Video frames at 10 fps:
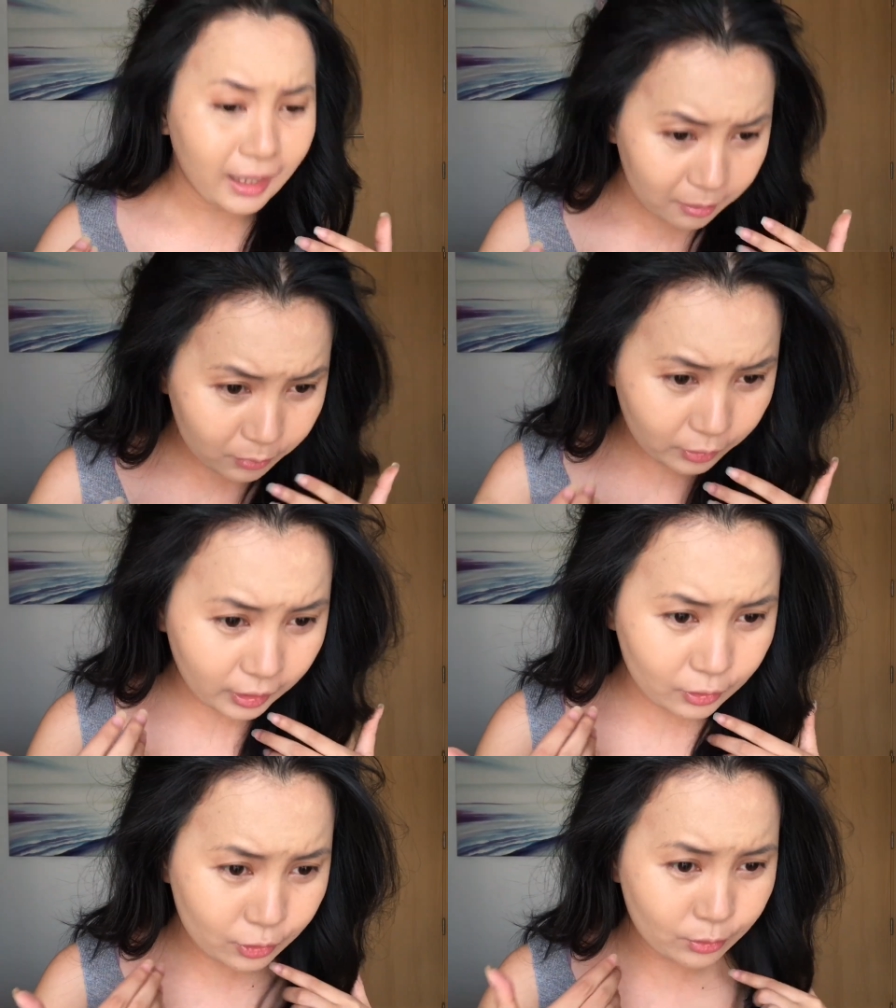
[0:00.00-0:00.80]
I'm
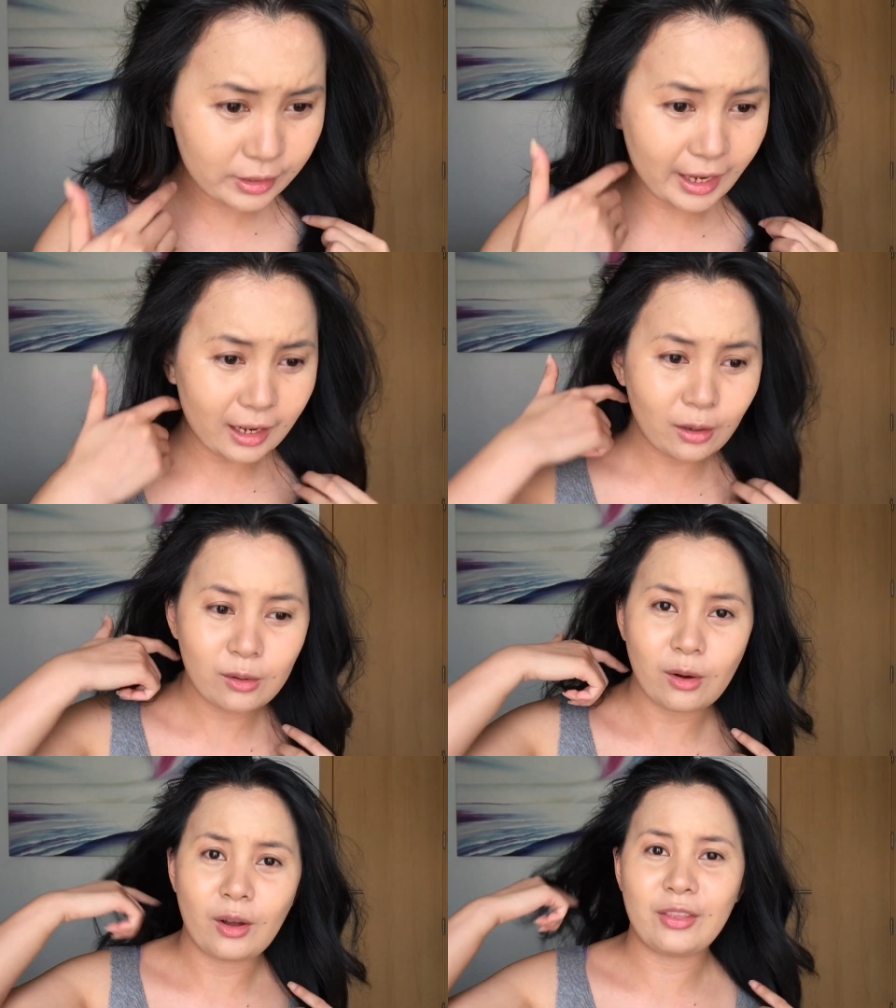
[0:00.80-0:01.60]
looking too
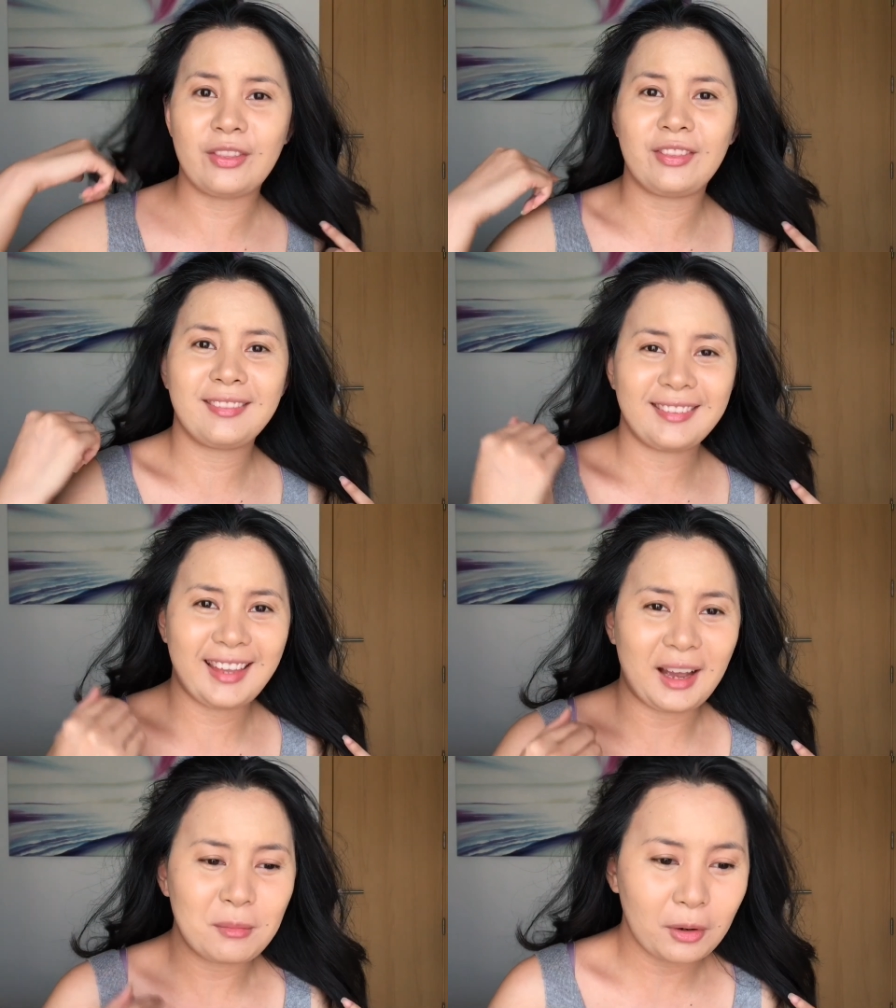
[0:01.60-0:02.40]
yellow on
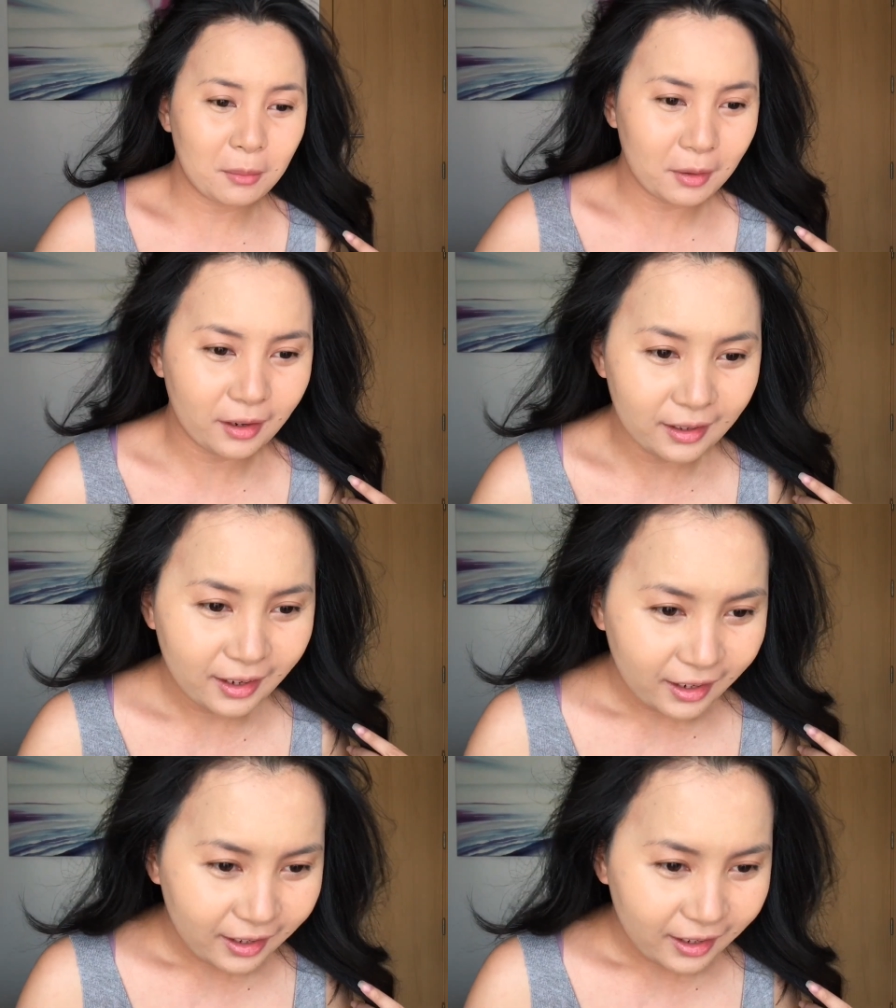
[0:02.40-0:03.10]
camera, but